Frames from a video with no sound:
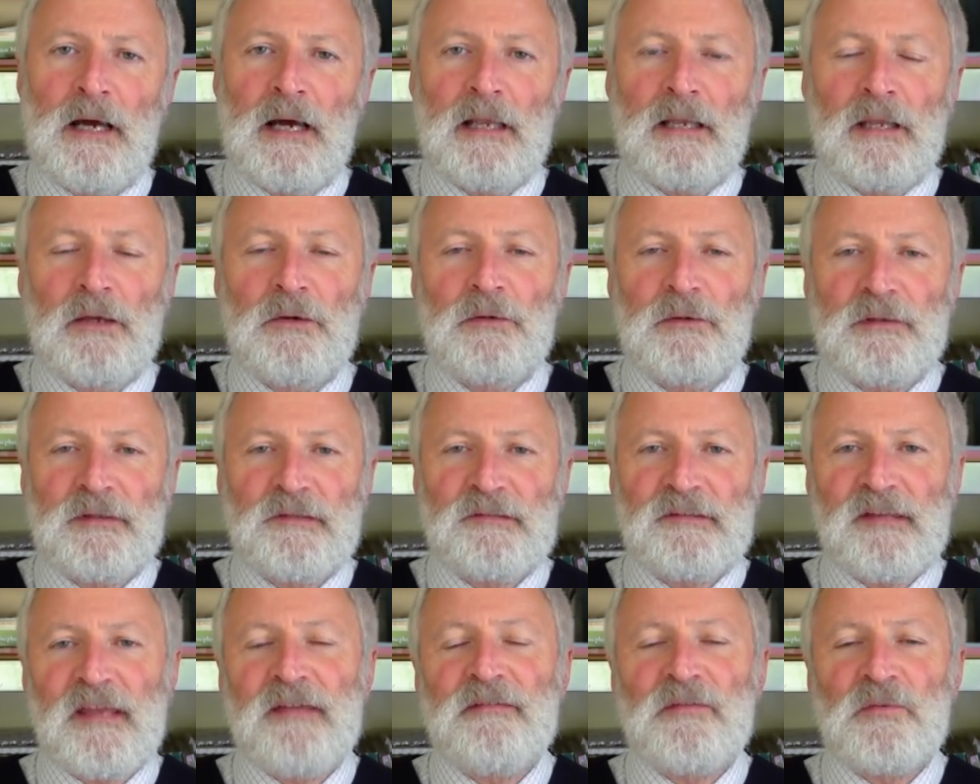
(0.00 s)
Hello,
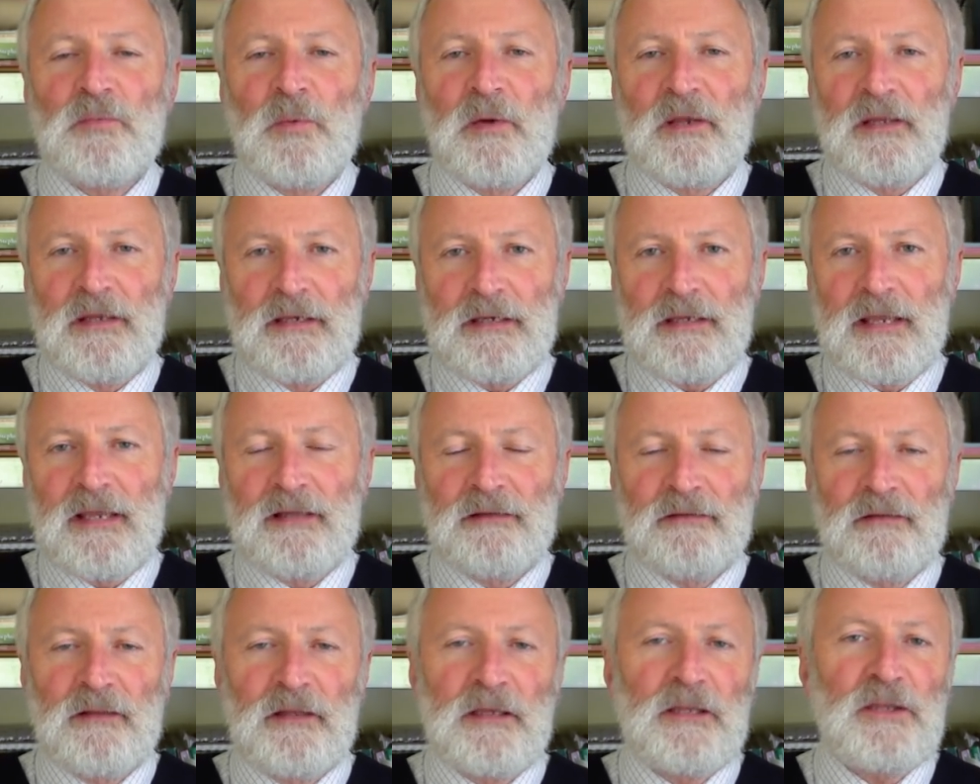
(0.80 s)
it's David Willey
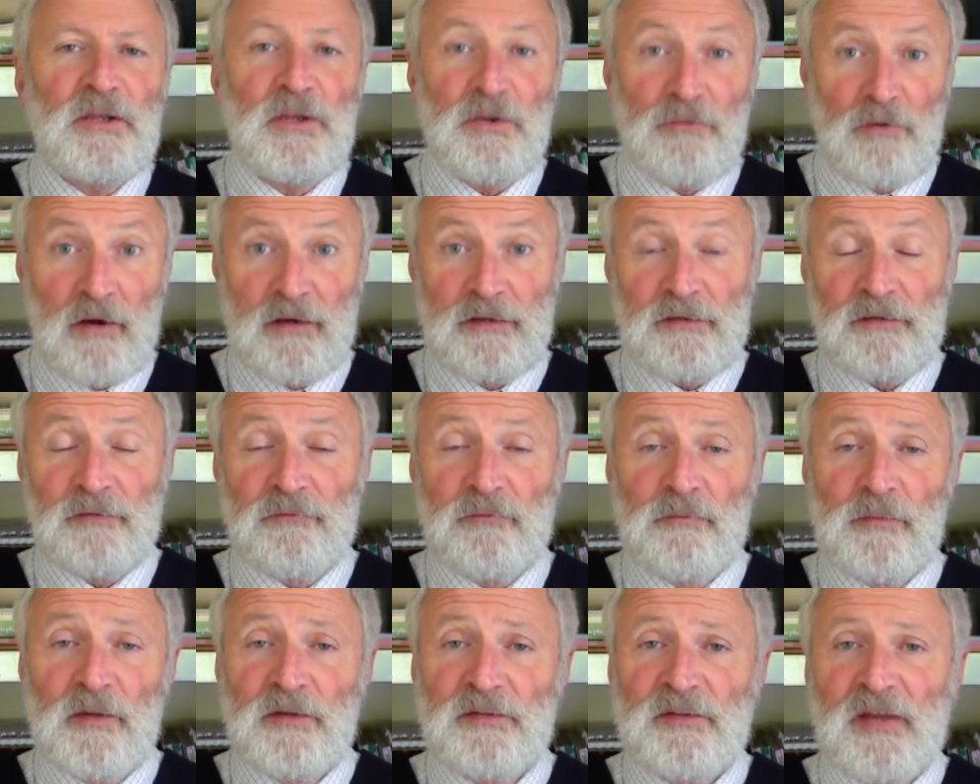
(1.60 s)
again, the curator
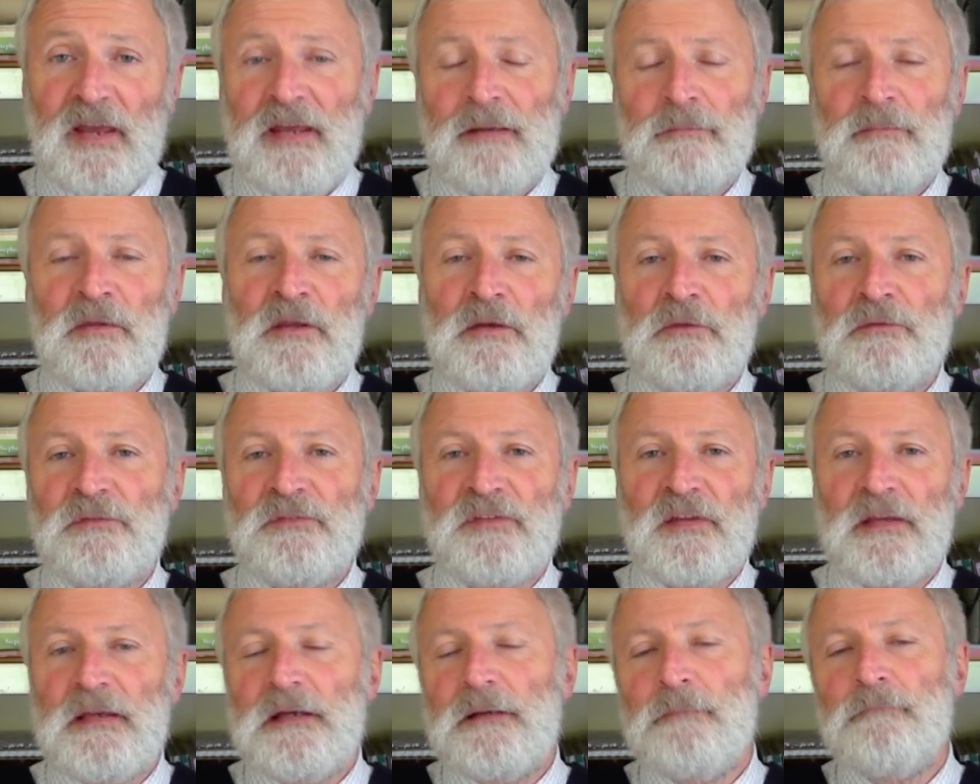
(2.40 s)
from the Tank
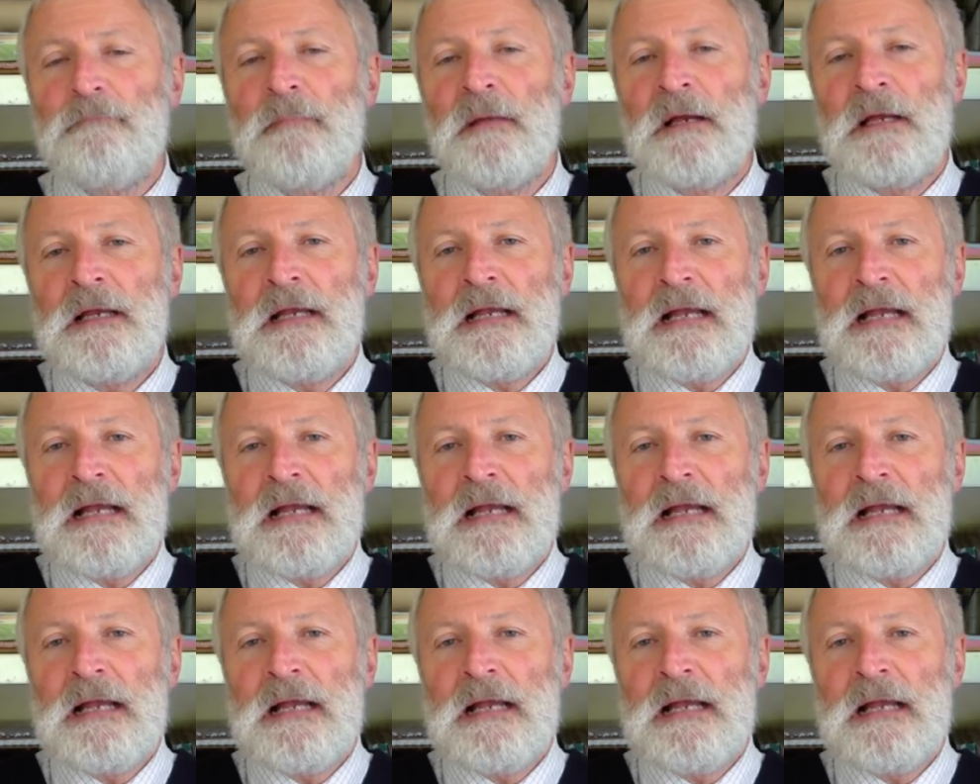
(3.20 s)
Museum.